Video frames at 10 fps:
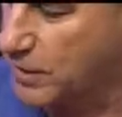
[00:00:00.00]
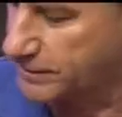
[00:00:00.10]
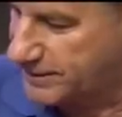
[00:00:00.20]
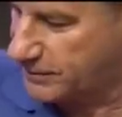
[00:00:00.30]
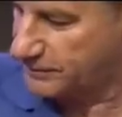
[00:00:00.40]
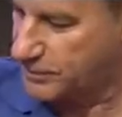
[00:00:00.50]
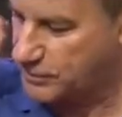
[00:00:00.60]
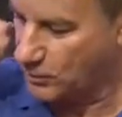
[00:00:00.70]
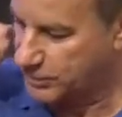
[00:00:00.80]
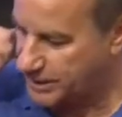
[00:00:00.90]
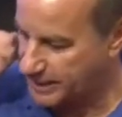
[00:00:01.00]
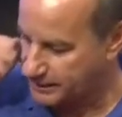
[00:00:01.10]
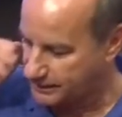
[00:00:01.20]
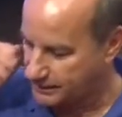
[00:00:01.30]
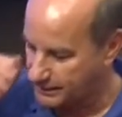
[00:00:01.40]
dog to sit on this show and
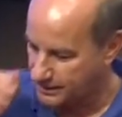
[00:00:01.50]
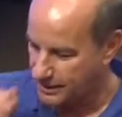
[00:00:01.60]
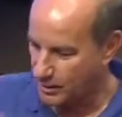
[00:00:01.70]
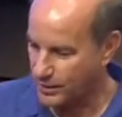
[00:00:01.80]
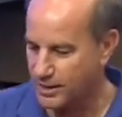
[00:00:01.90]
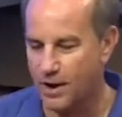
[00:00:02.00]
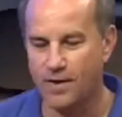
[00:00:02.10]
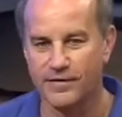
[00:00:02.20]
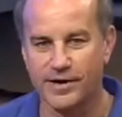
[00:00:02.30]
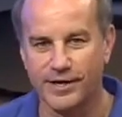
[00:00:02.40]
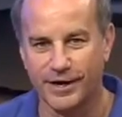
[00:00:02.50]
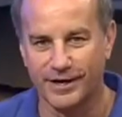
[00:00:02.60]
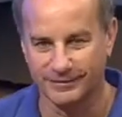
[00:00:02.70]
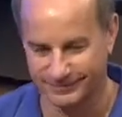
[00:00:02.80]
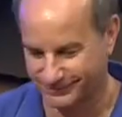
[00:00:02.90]
shake. There we go. Very good.